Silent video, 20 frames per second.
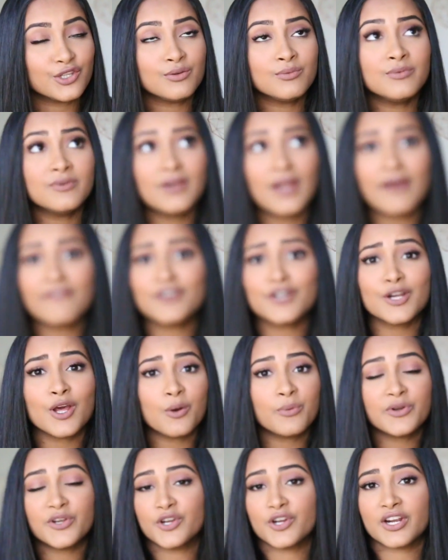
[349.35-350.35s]
You never
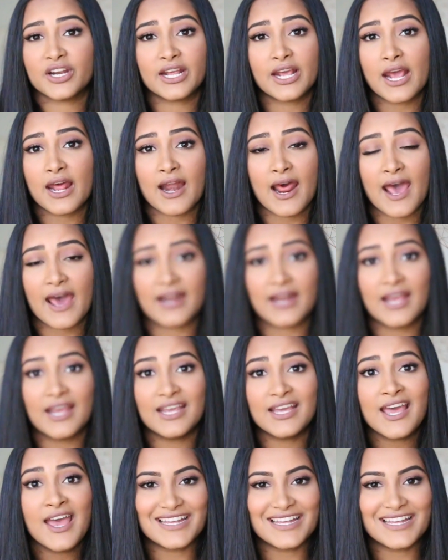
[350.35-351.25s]
know when you're gonna get a headache.